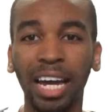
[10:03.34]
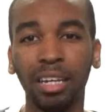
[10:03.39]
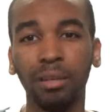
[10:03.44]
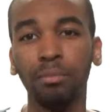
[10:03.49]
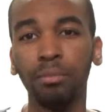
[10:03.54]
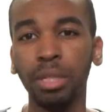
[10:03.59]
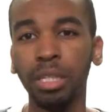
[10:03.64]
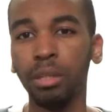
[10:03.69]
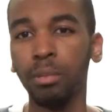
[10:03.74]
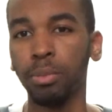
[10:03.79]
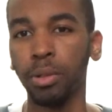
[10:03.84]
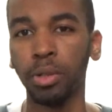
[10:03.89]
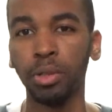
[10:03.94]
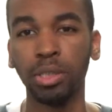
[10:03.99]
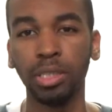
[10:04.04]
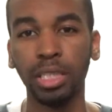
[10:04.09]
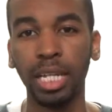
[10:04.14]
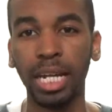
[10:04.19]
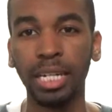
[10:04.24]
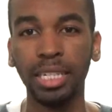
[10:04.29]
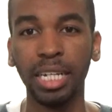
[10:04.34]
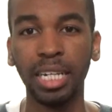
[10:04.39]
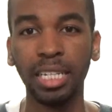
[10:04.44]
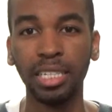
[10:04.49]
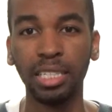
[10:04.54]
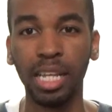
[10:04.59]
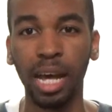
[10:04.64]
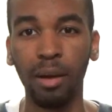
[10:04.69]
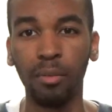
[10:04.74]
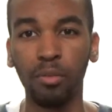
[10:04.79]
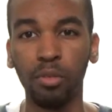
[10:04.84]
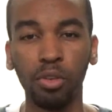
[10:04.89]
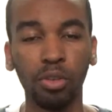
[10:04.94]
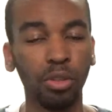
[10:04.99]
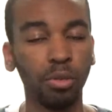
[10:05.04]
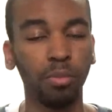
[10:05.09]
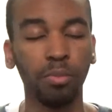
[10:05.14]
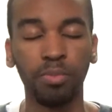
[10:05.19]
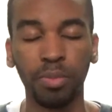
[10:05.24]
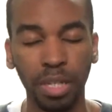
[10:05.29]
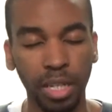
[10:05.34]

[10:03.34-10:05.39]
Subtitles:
can be the person that does that for them.